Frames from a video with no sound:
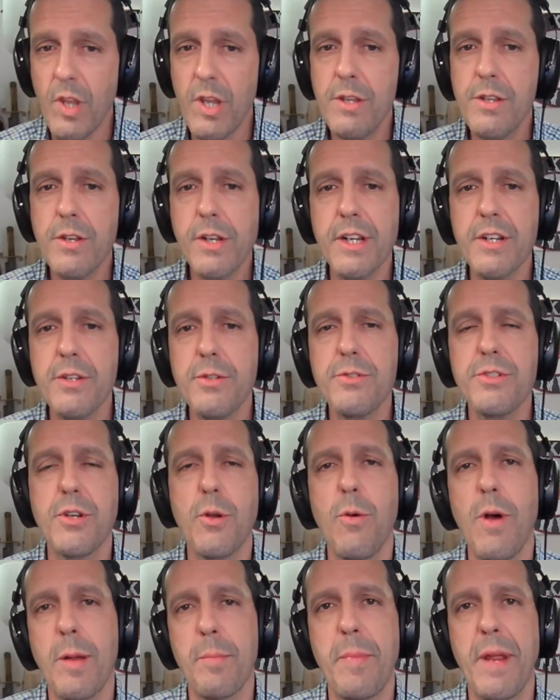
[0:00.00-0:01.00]
you can do
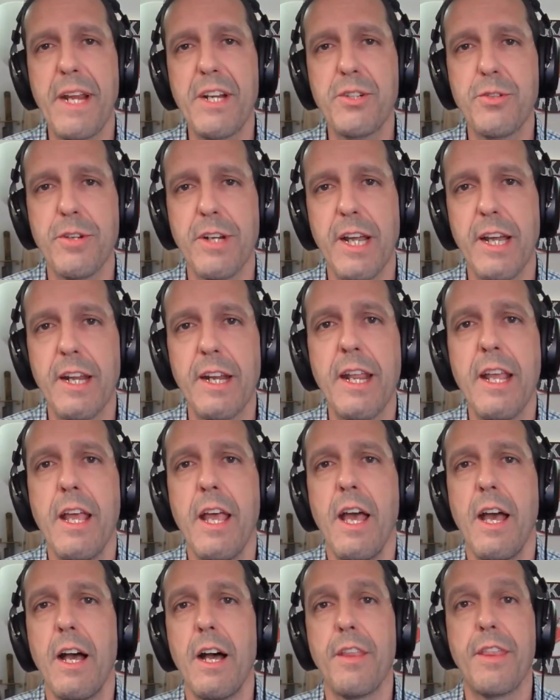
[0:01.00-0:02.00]
so on Patreon.
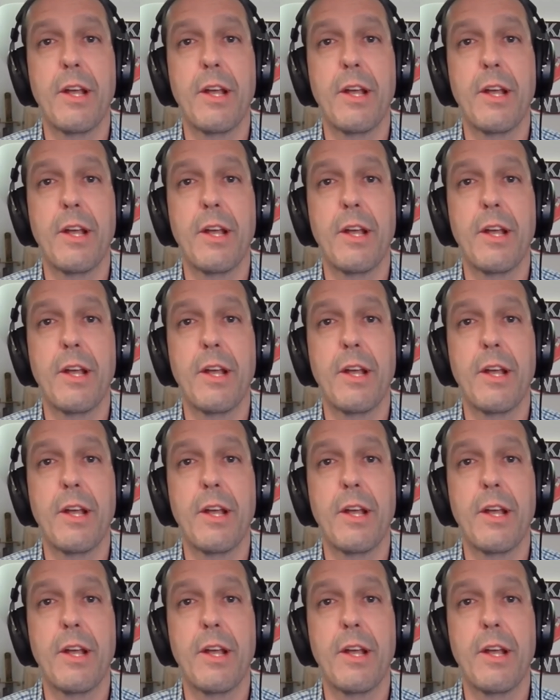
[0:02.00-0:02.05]
Uh,